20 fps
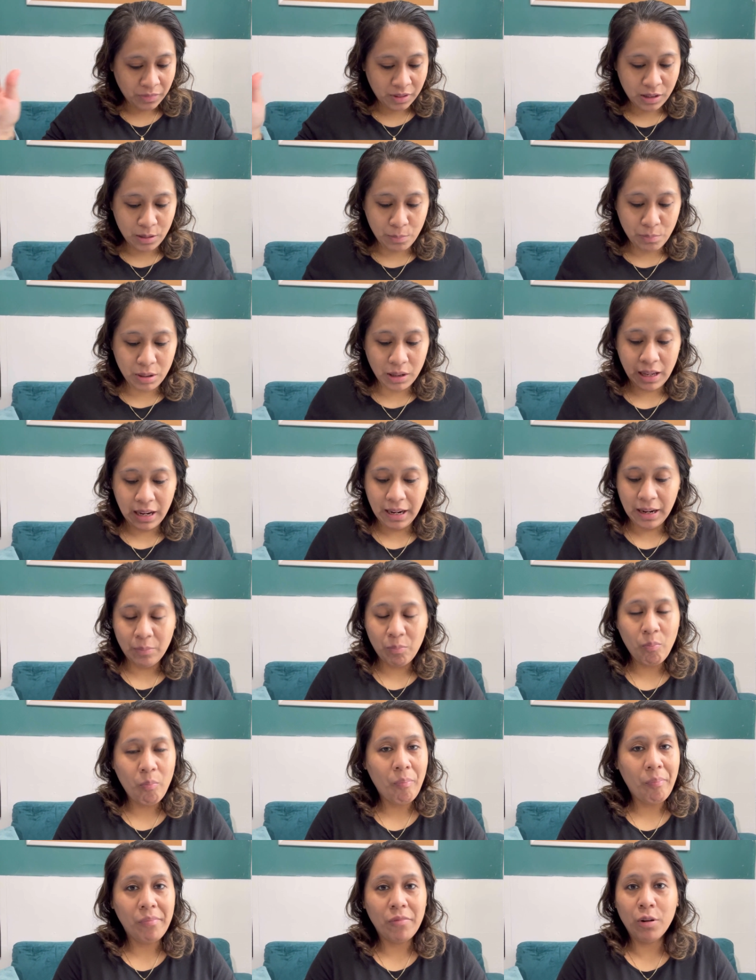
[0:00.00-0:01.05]

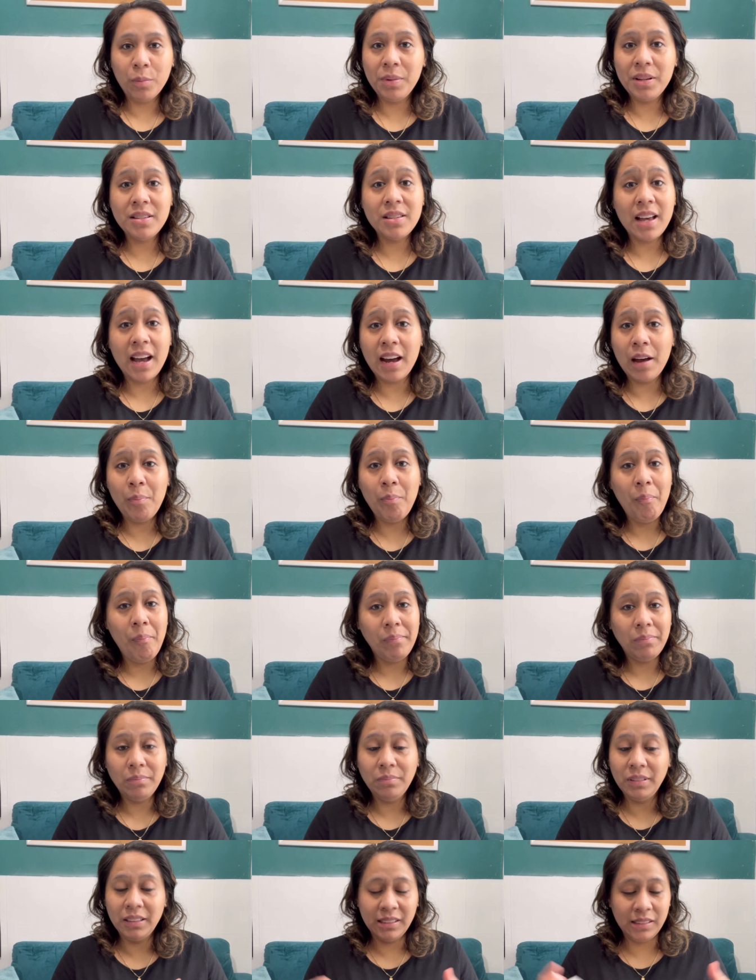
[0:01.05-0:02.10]
complain or be sad
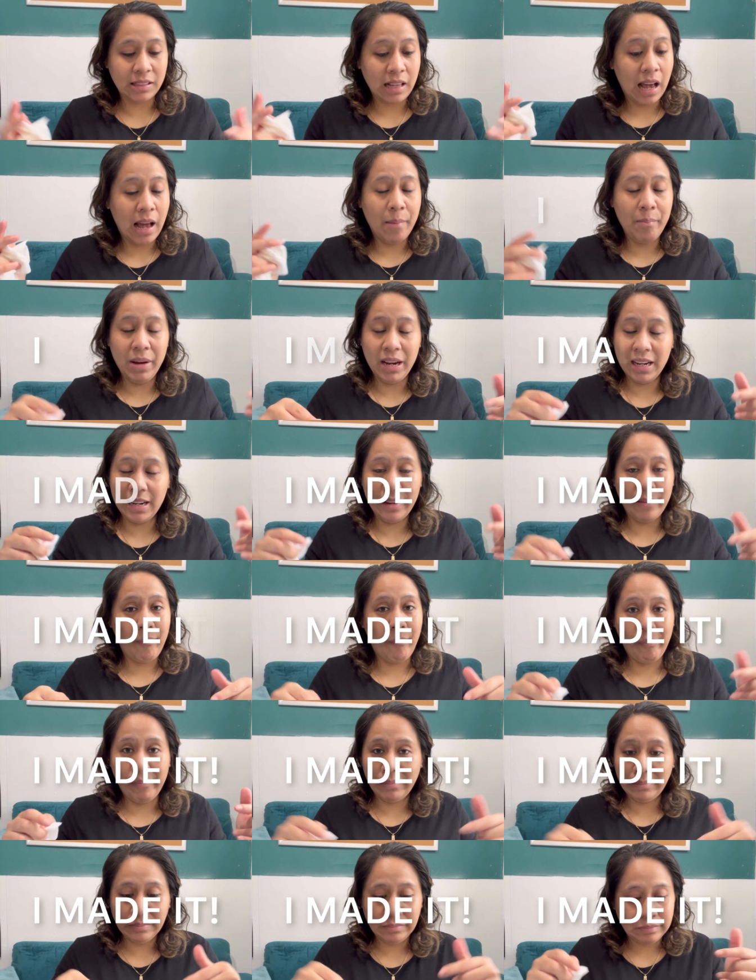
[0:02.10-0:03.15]
because I made it.
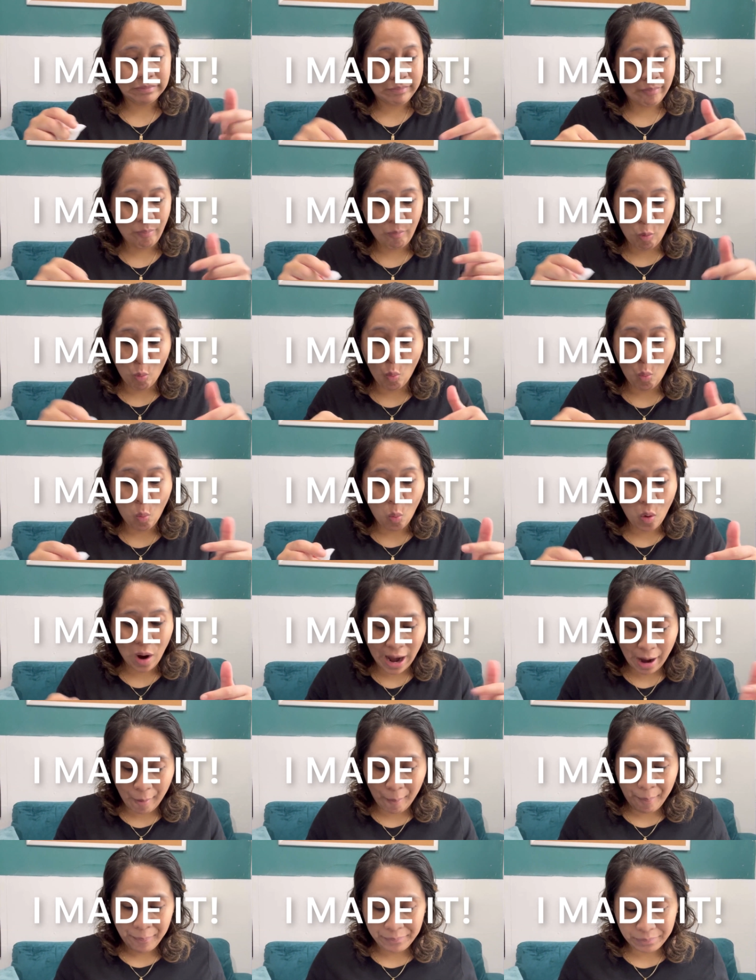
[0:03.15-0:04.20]

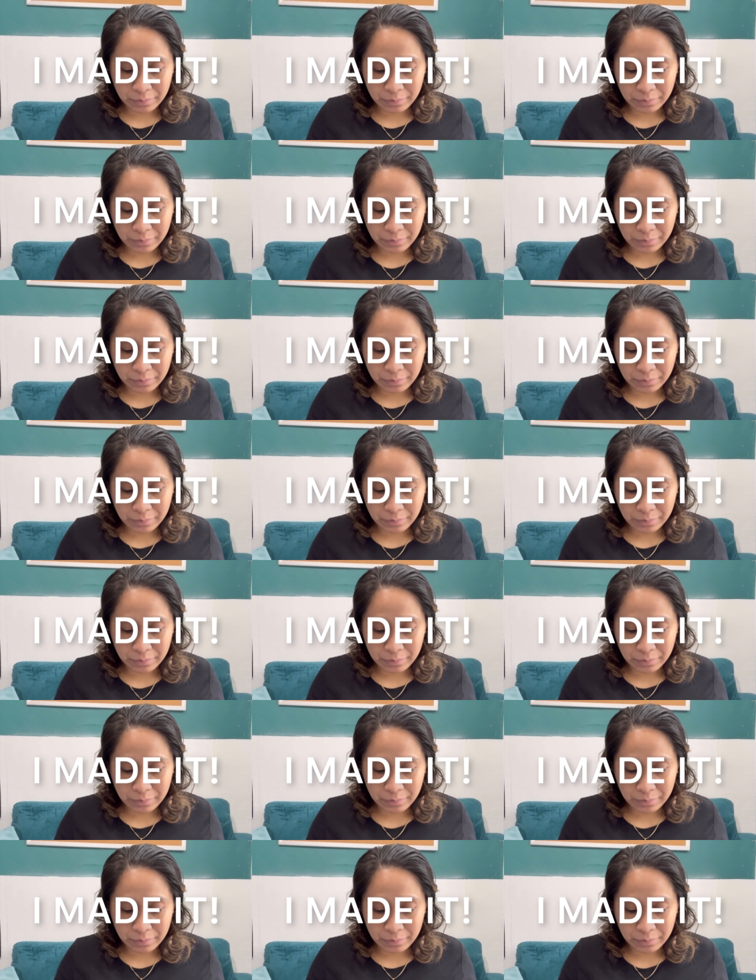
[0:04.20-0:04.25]
Wow.